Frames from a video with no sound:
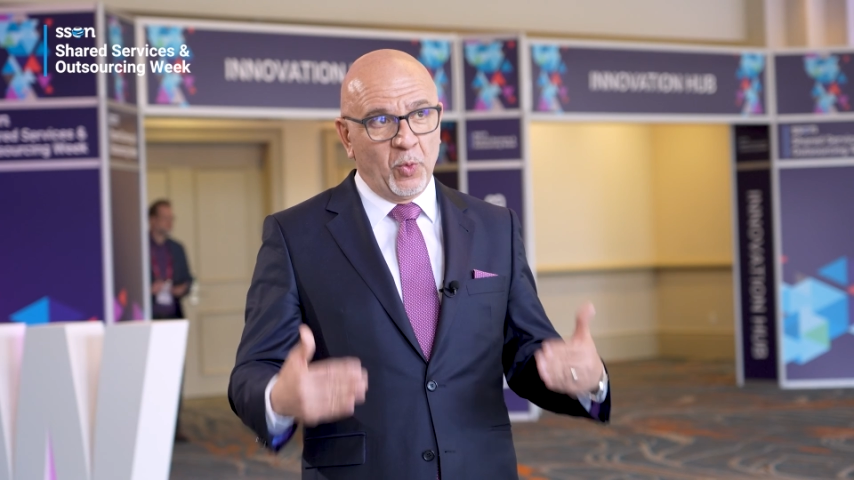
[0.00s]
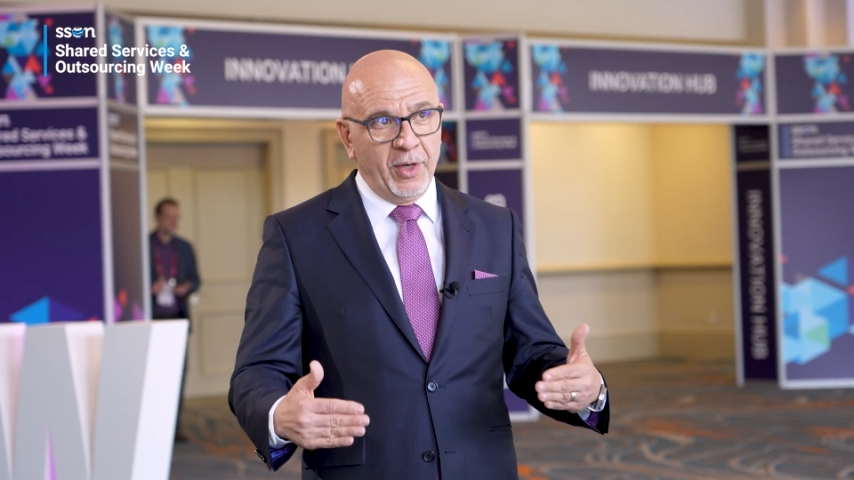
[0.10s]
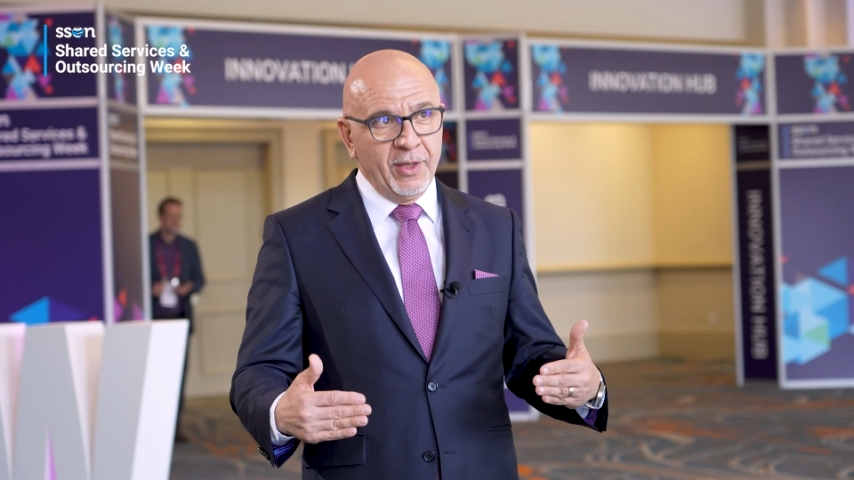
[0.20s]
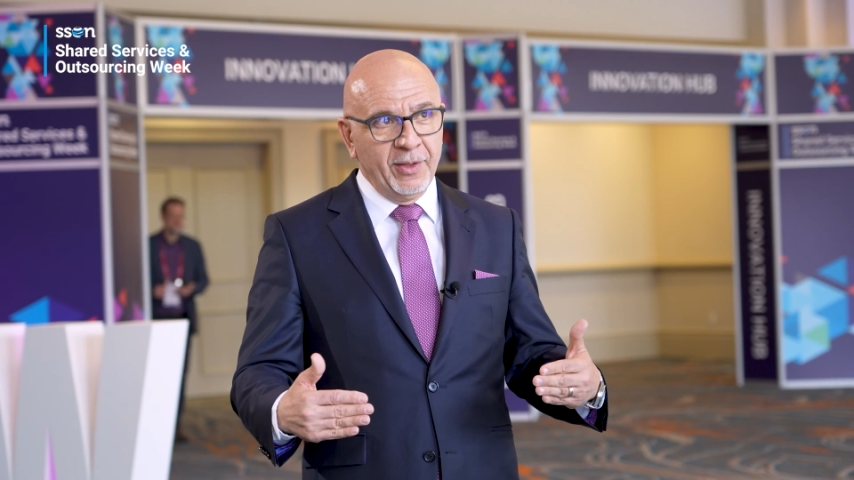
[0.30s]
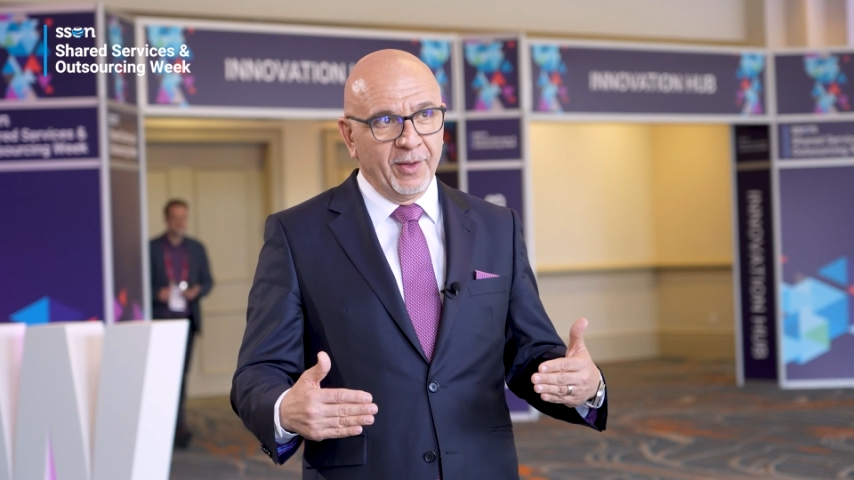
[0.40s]

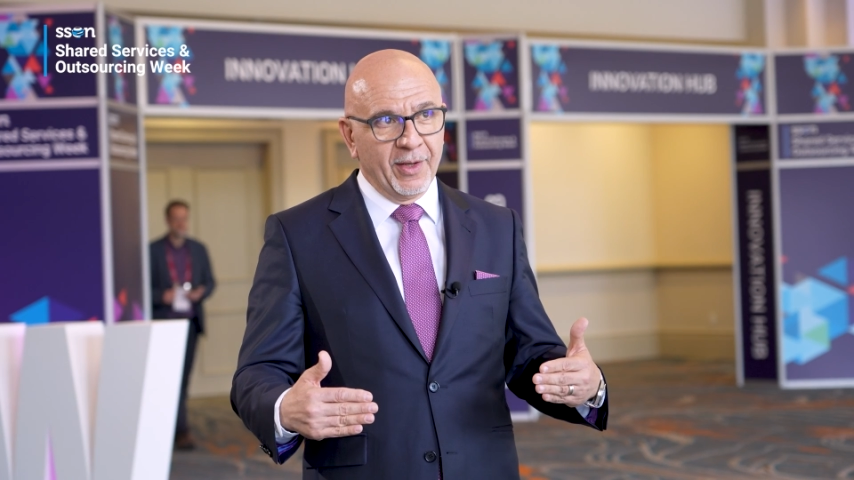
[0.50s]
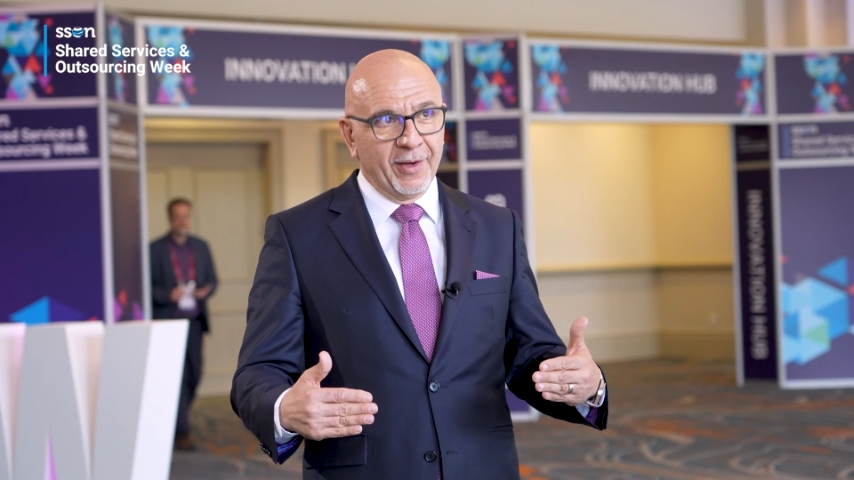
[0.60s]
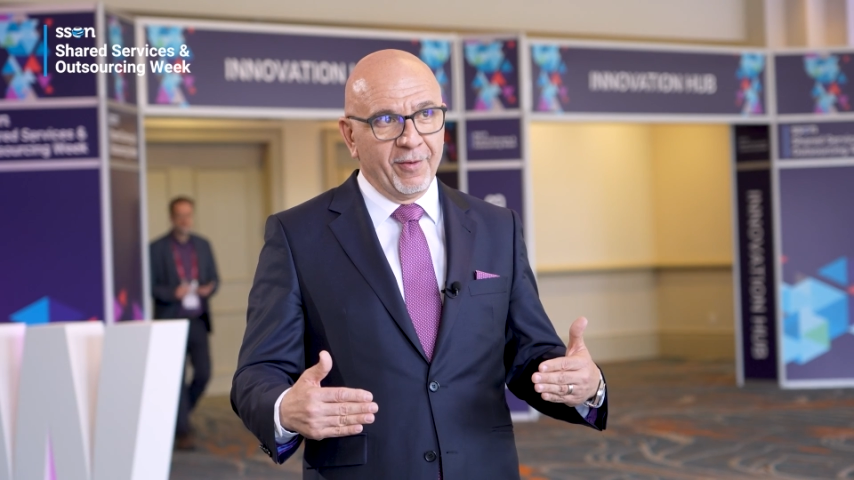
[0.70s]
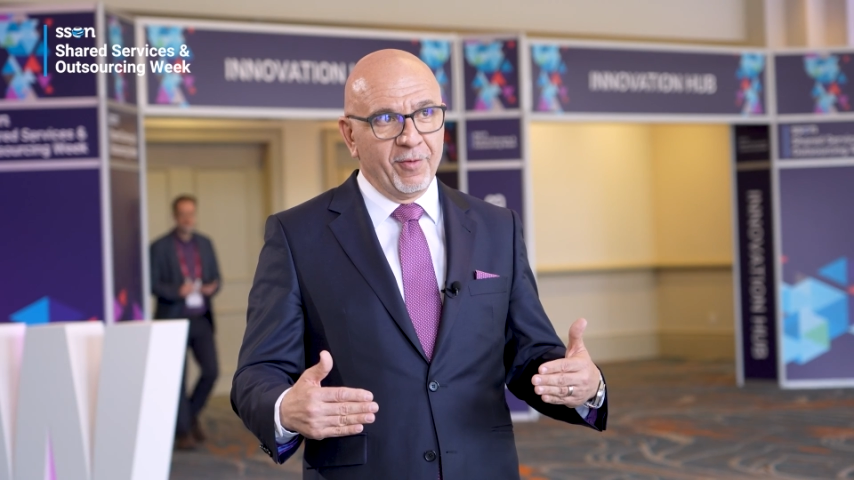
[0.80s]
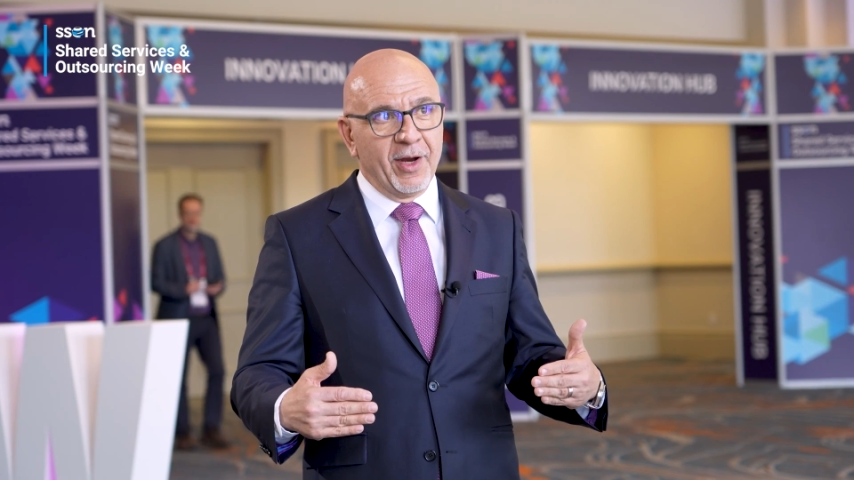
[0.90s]
one,
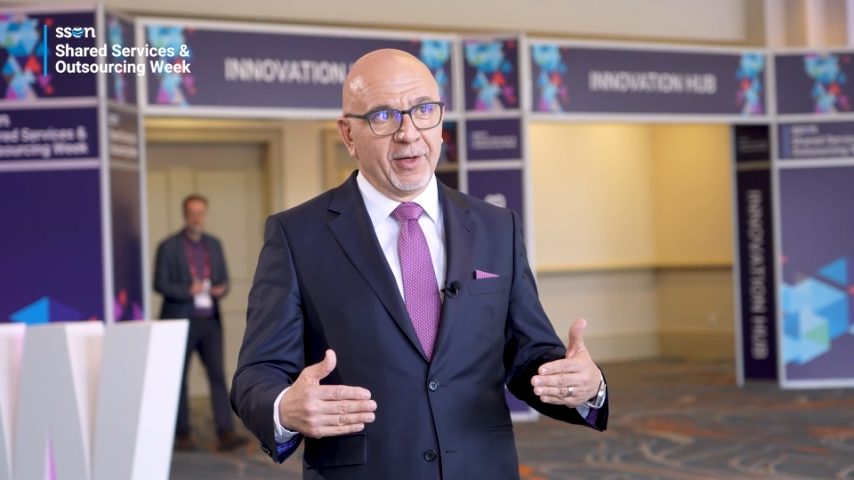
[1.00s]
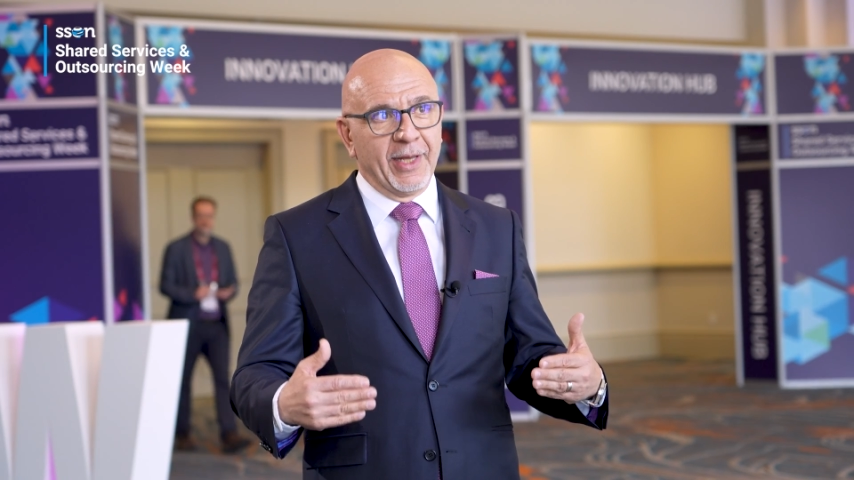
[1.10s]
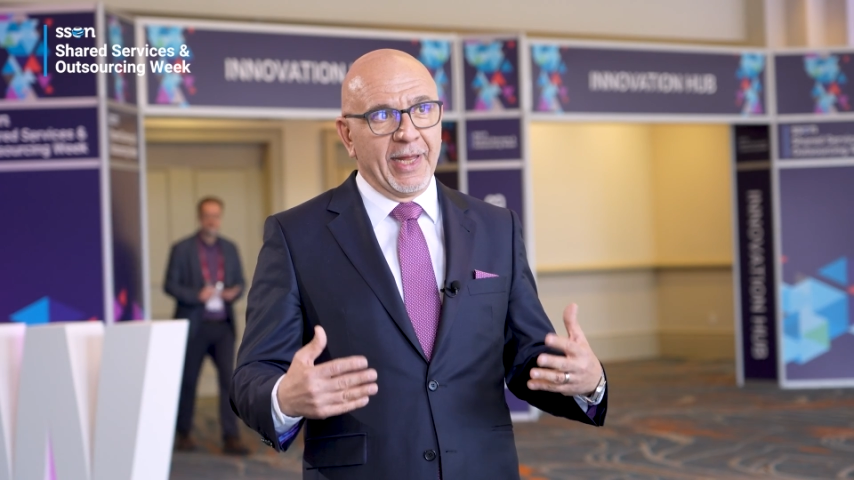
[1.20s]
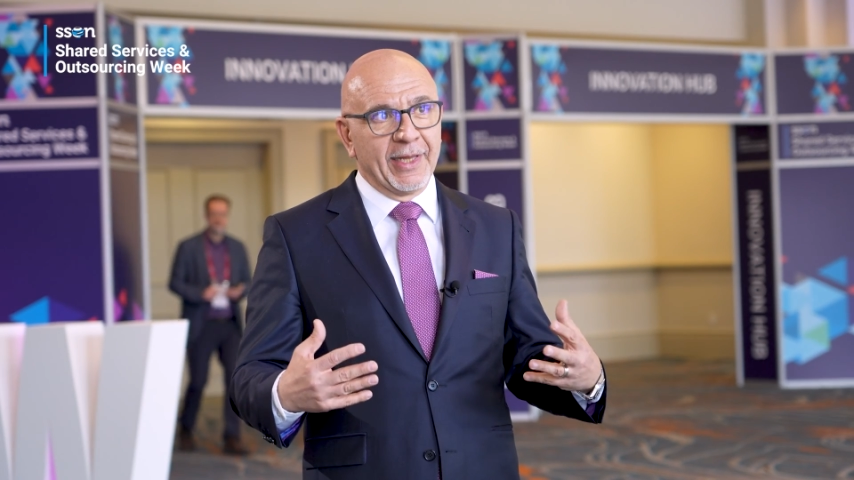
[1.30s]
where the